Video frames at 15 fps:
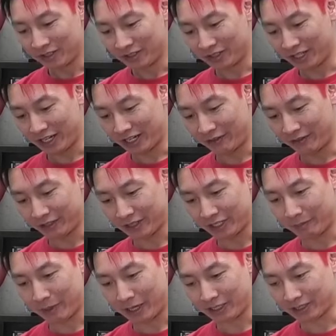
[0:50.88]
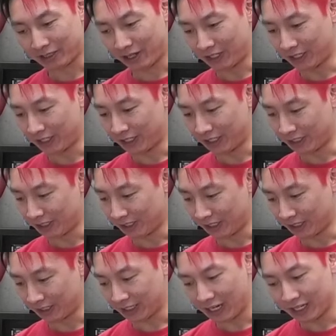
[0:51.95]
Just seeing if there's any punchline in here,
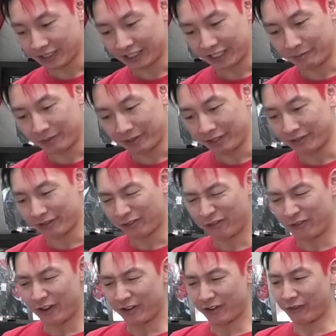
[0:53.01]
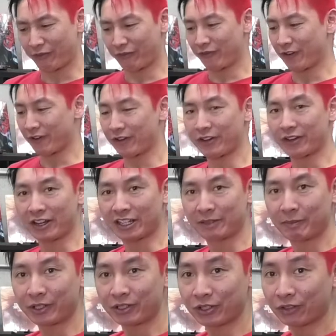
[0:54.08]
and I can't see any, but there's a very, very nice
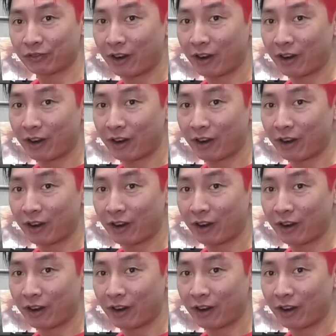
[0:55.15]
picture of